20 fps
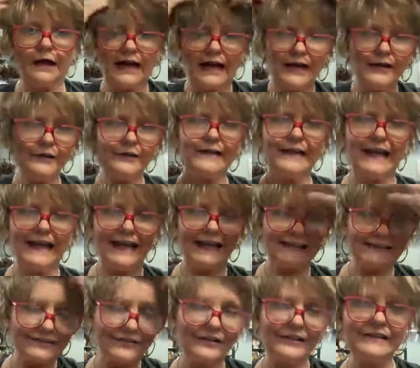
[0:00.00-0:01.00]
How you
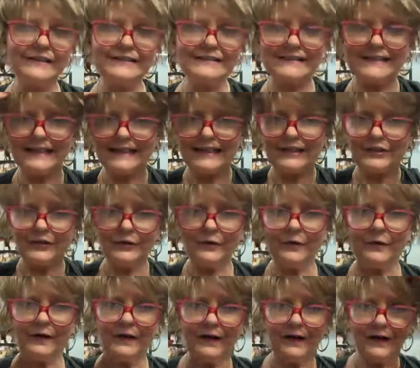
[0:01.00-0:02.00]
get? It's good to see
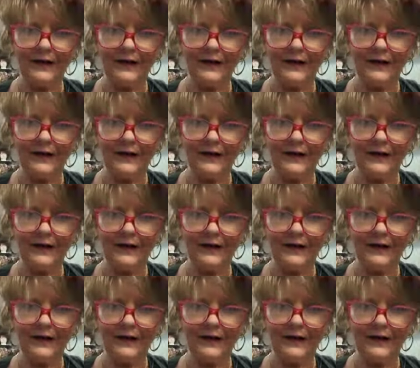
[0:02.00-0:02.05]
you.